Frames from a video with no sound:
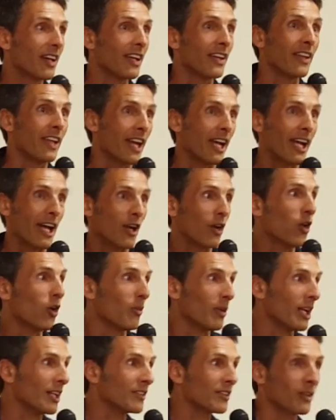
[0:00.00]
And then I got
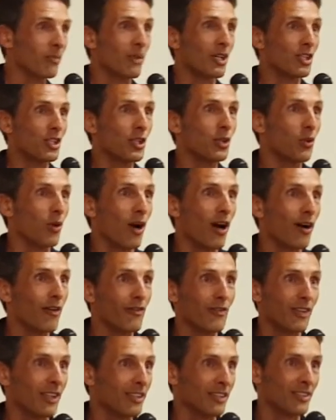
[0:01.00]
home and I took my shoe
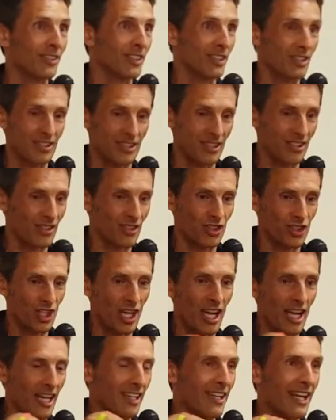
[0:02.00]
off, and it's just this
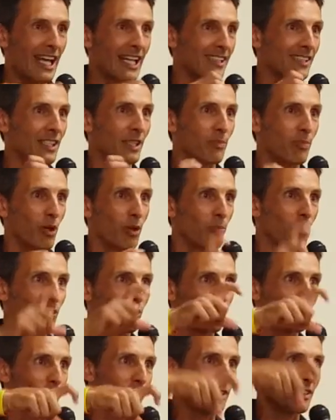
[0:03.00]
giant, nasty,
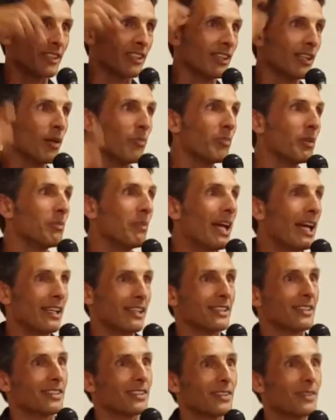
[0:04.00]
purple, twisted, lumpy
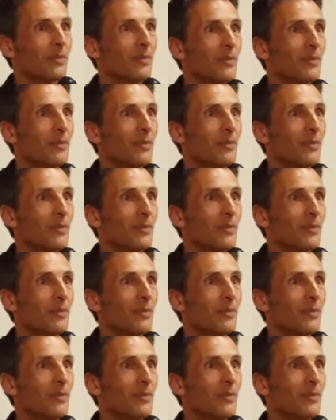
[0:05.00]
mess.